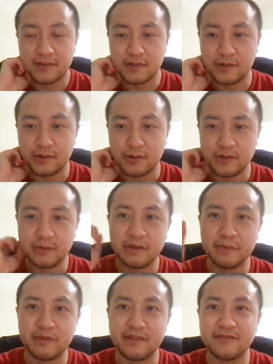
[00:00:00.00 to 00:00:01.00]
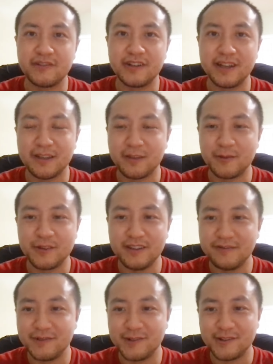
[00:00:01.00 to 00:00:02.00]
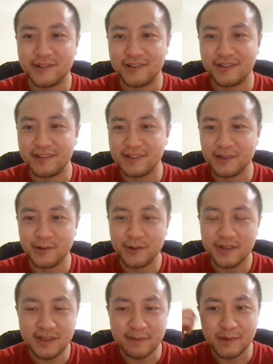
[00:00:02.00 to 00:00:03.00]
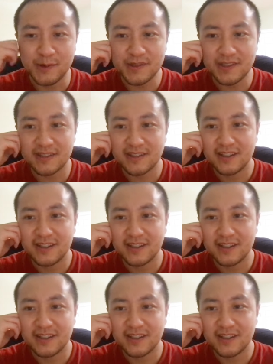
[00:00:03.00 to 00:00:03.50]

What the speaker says: So you prepare for like 3-4 stories at most.